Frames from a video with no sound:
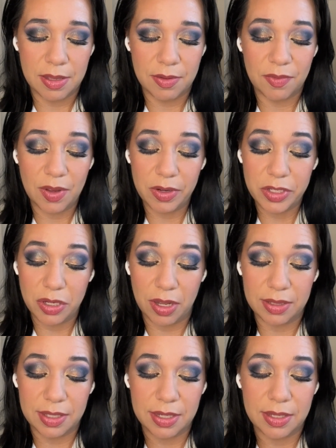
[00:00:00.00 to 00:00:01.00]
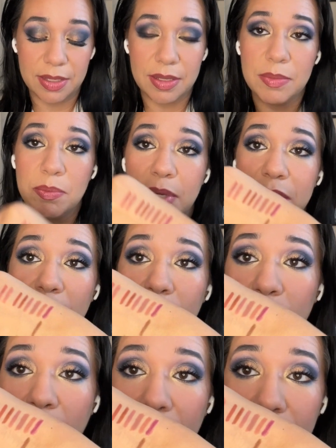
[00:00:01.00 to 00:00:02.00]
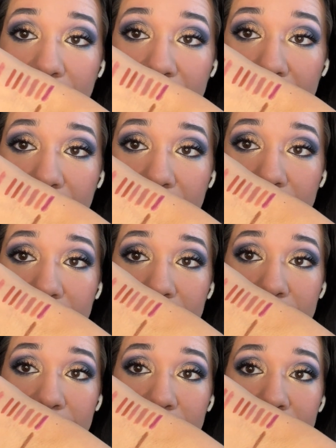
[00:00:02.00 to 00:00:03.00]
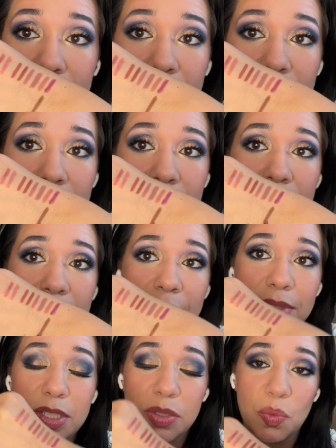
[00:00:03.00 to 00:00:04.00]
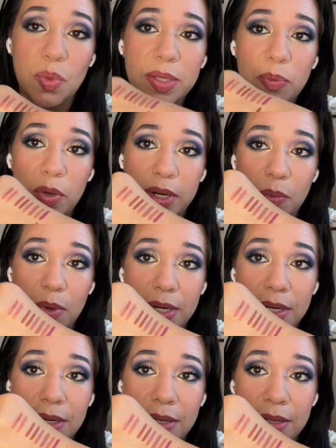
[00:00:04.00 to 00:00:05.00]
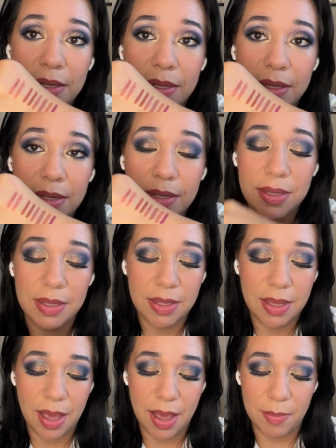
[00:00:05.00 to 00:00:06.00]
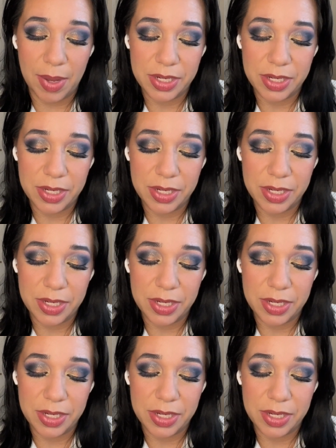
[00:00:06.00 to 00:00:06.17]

very chocolatey mid-tone brown right there. It's a really pretty one. I